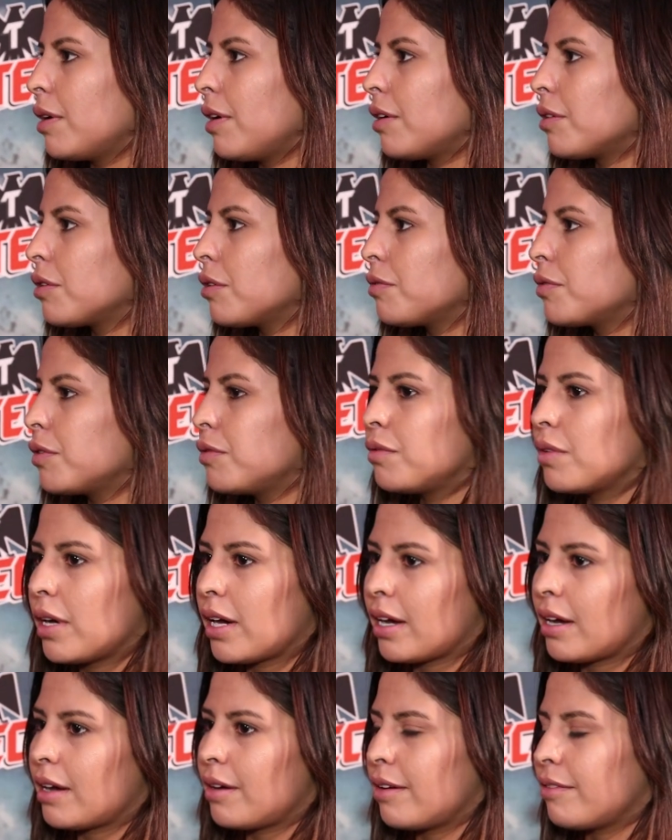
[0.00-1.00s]
I don't know if you,
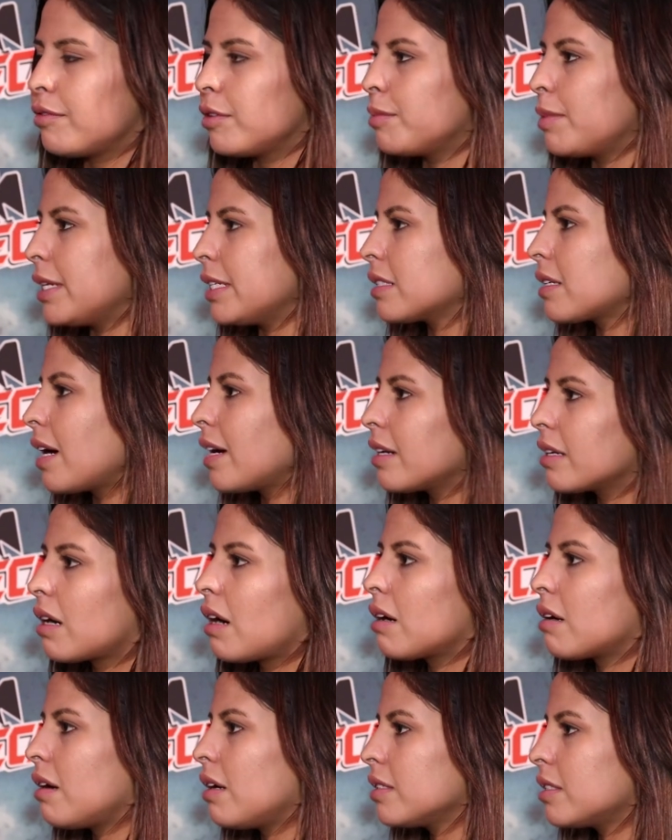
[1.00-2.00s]
everybody's kind of
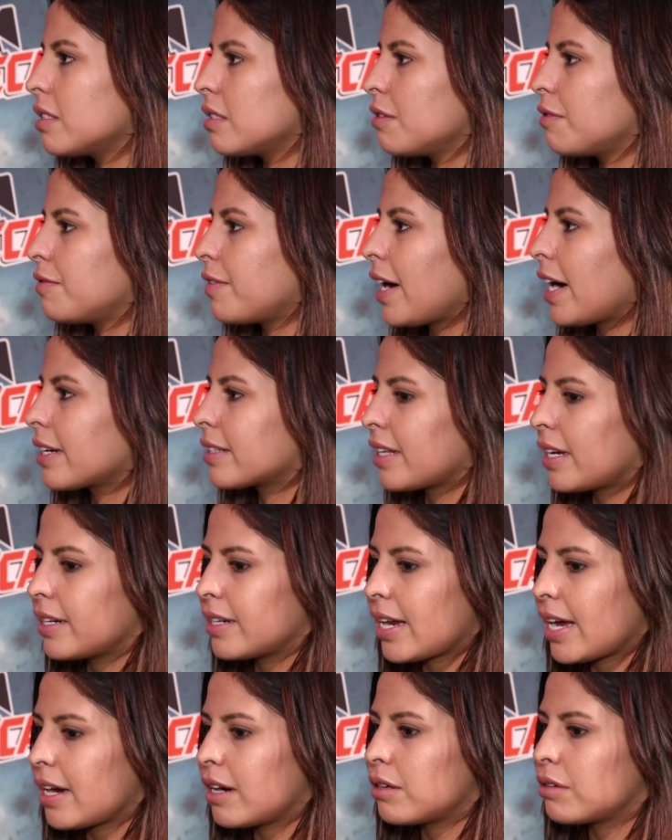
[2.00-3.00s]
caught on to the fact that
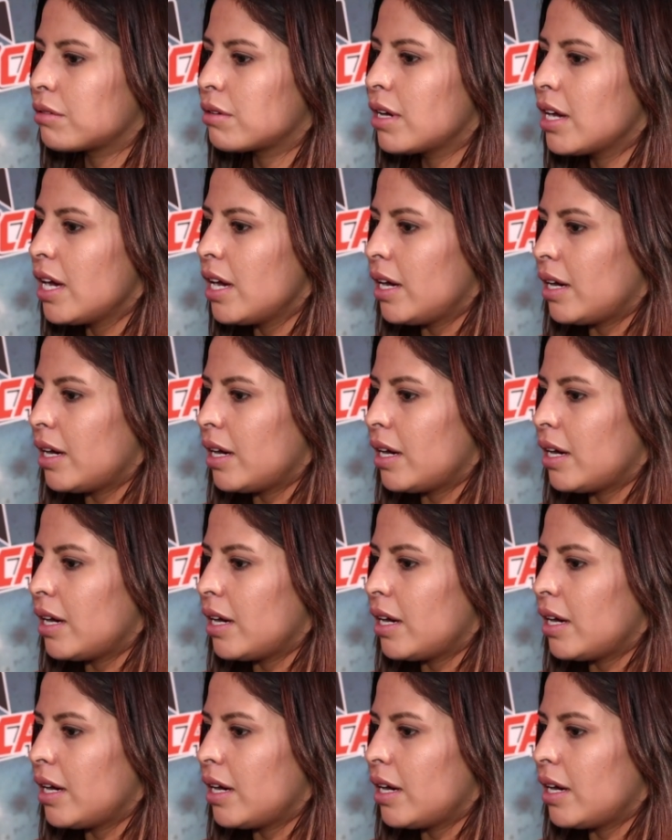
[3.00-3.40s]
now,